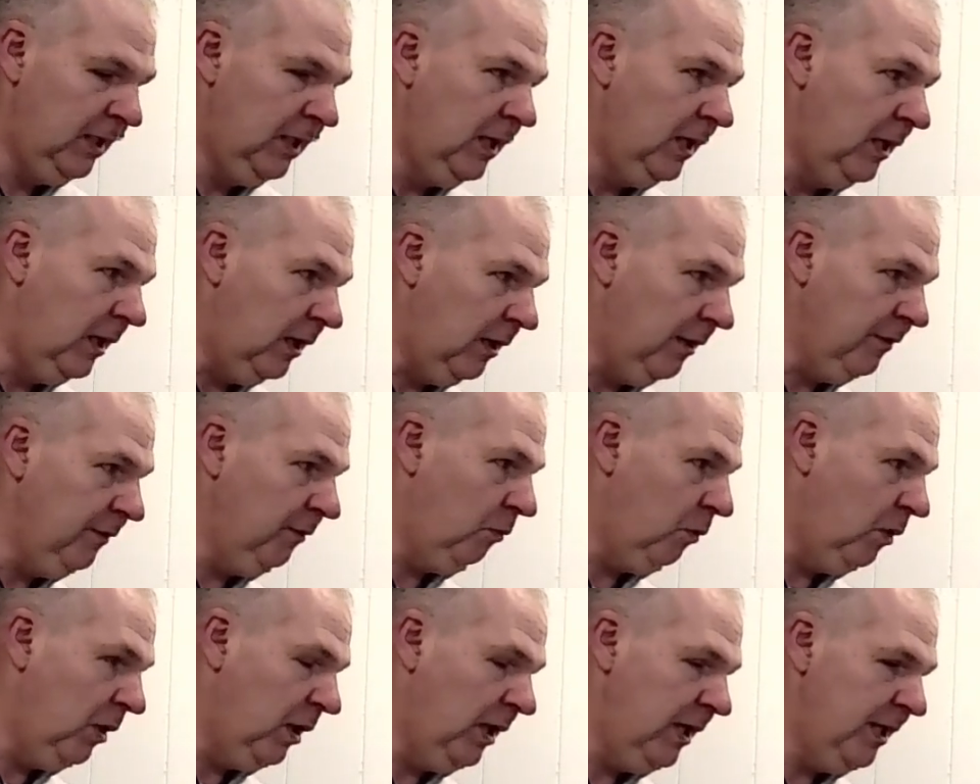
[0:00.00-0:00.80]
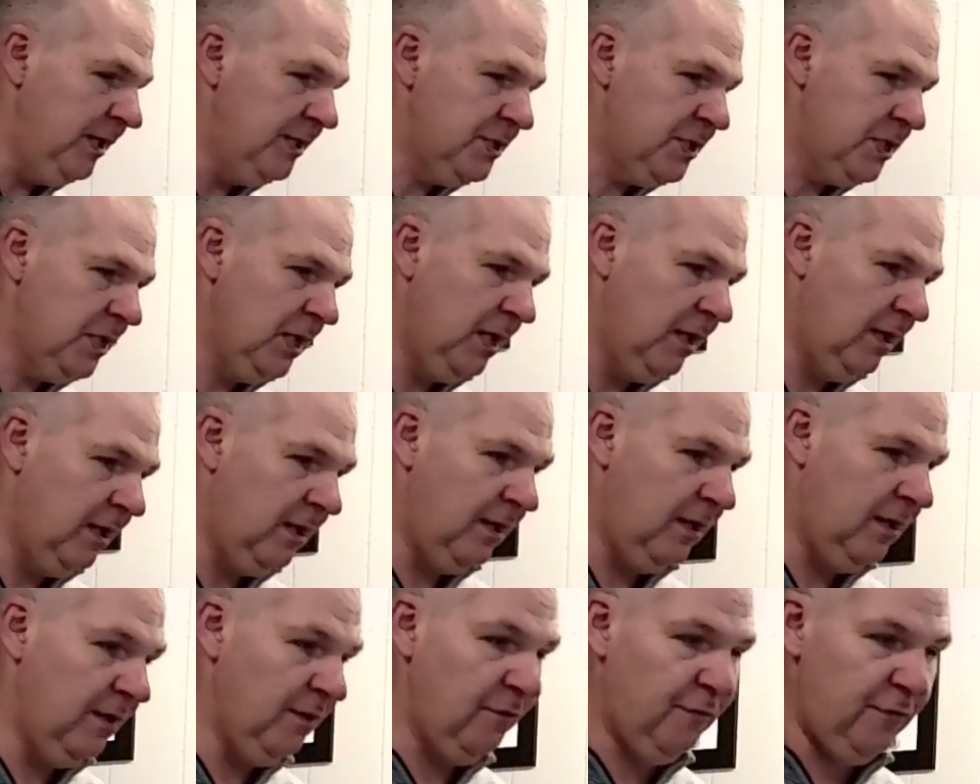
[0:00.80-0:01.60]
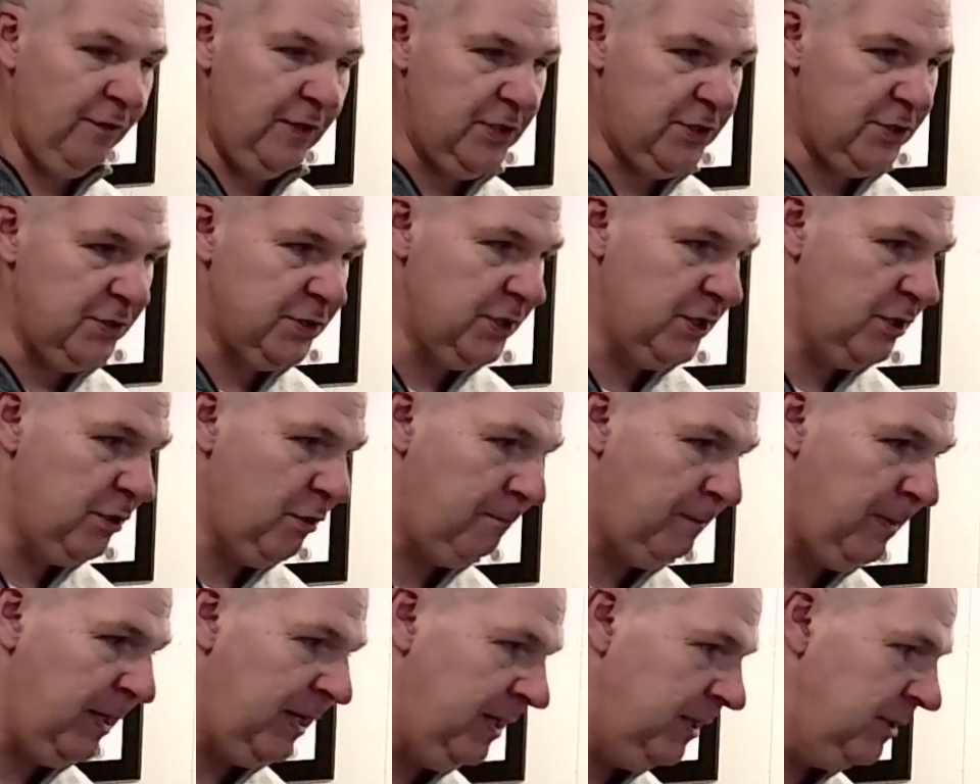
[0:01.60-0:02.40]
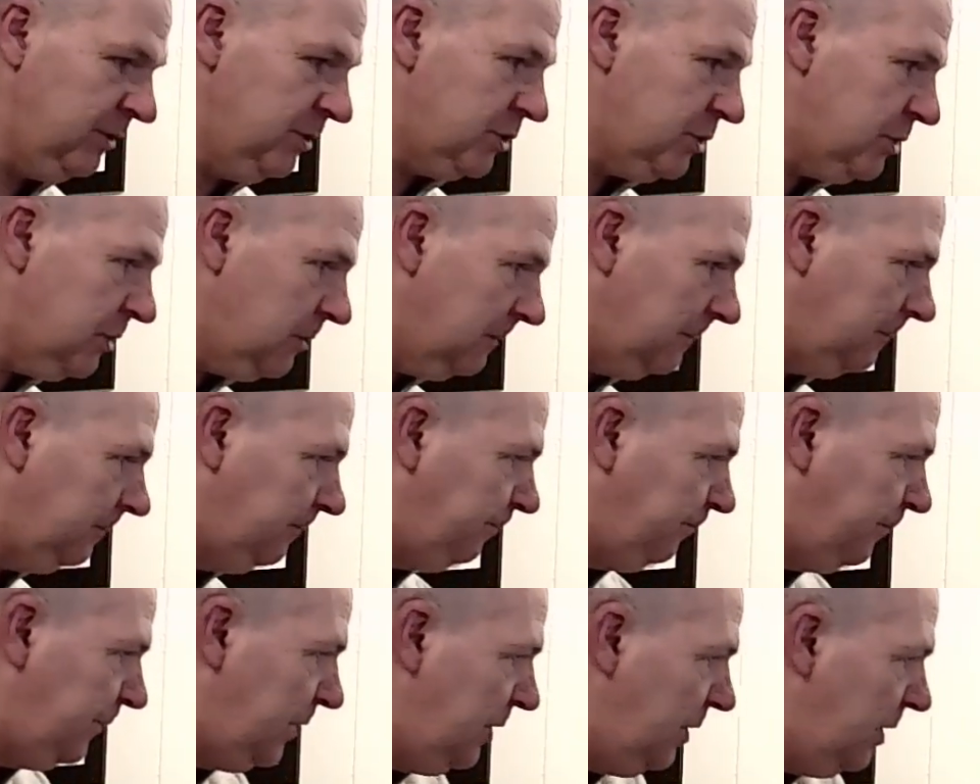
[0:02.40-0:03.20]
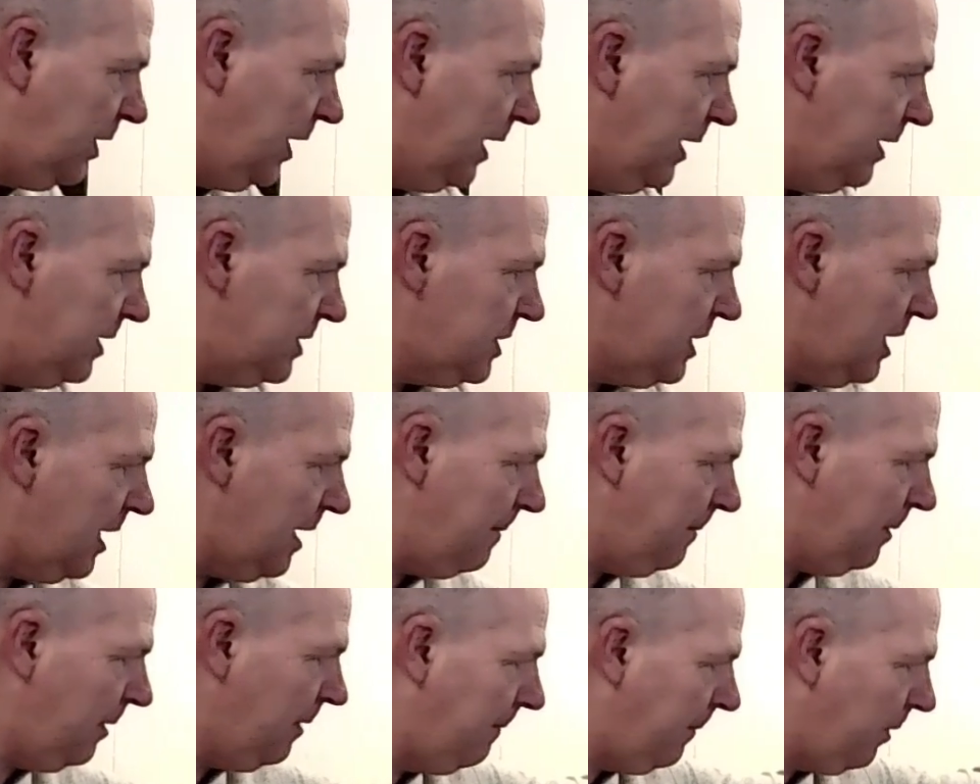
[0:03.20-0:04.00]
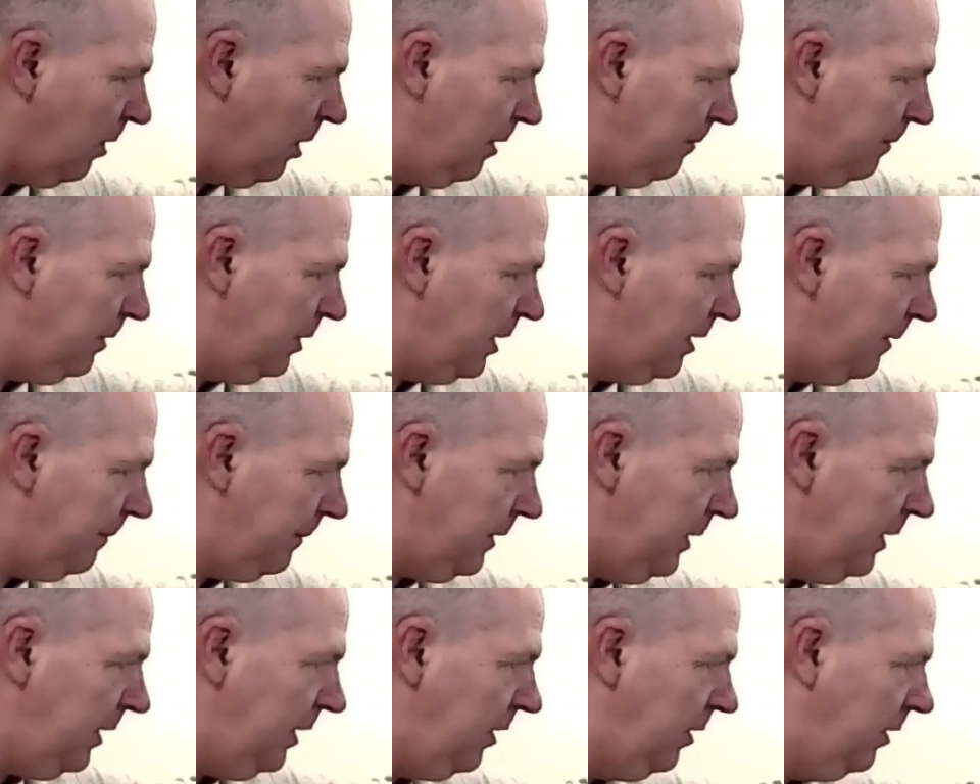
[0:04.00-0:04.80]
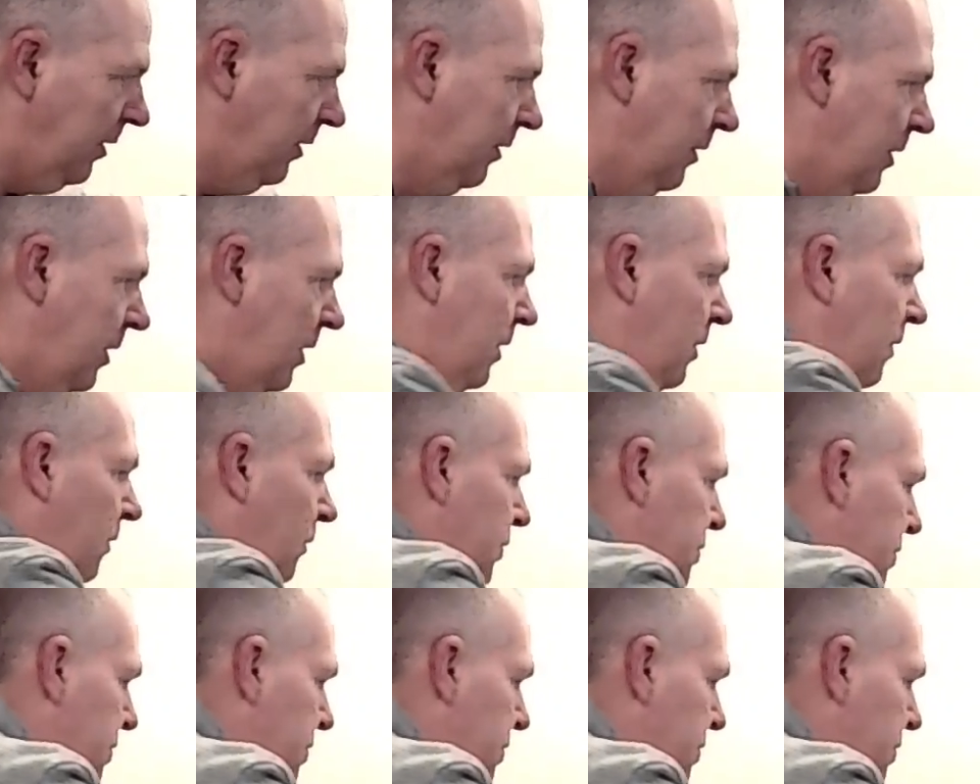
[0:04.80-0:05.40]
Otherwise, the features of the bench, you got a top compartment up here, which